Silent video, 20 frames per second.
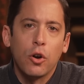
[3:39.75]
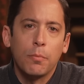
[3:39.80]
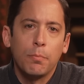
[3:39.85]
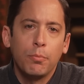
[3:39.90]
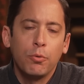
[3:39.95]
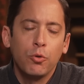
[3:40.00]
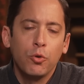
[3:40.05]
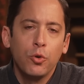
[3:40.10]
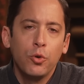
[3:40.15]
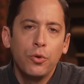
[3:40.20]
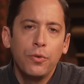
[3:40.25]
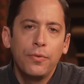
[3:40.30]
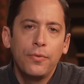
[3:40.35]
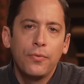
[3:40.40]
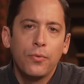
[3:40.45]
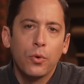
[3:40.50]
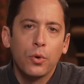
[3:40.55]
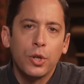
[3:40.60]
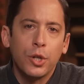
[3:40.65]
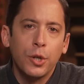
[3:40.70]
are approved
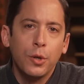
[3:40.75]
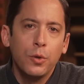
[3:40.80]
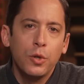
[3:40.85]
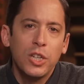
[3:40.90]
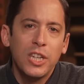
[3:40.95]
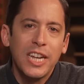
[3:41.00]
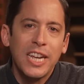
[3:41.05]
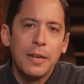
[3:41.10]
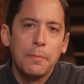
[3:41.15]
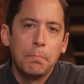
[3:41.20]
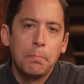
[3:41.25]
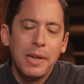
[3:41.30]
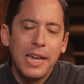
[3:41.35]
for use in